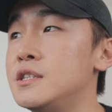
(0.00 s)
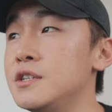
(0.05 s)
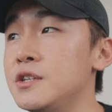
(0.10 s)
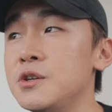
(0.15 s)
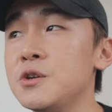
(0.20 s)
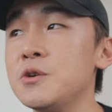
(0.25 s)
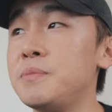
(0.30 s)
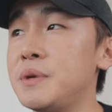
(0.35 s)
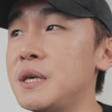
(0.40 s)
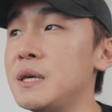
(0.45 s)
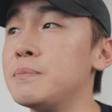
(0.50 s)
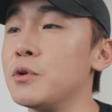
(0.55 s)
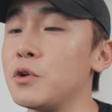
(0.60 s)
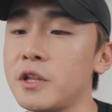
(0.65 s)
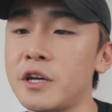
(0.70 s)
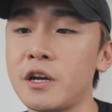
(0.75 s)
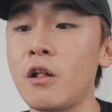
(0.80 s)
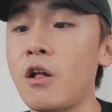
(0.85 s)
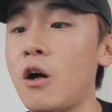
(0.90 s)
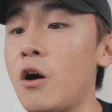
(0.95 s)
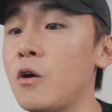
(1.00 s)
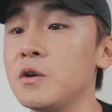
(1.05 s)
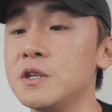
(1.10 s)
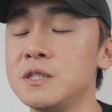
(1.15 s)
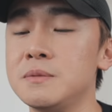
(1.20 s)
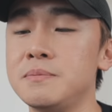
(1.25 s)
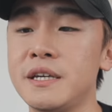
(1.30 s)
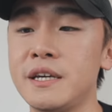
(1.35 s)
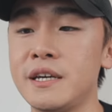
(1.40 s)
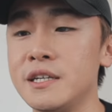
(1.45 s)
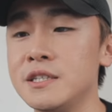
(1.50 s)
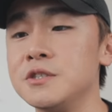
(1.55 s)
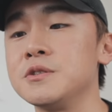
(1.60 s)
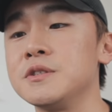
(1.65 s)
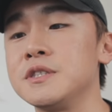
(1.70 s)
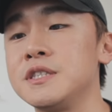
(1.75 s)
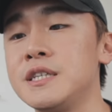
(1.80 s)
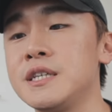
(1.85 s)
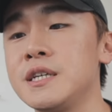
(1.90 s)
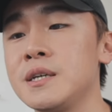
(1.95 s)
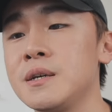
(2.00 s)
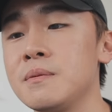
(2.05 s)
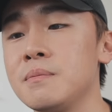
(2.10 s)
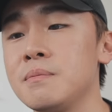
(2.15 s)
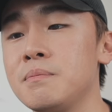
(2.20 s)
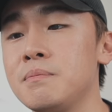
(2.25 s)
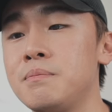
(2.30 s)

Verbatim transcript: To new people, it'll always be interesting,